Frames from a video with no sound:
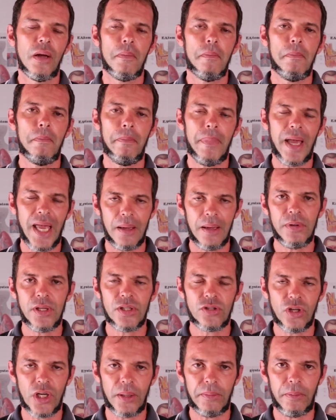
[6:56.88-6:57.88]
maybe
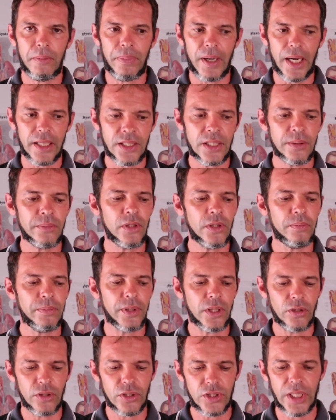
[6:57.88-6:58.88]
it's gonna be possible,
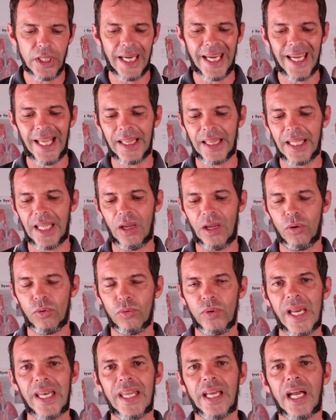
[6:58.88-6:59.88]
because again, they
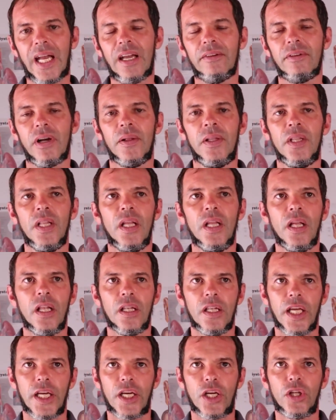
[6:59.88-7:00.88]
already have a
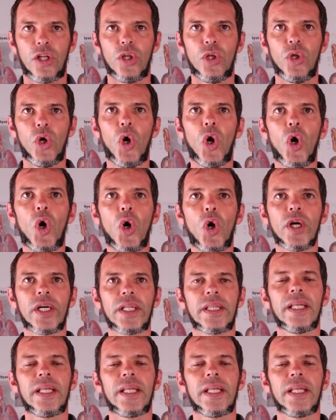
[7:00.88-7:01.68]
like long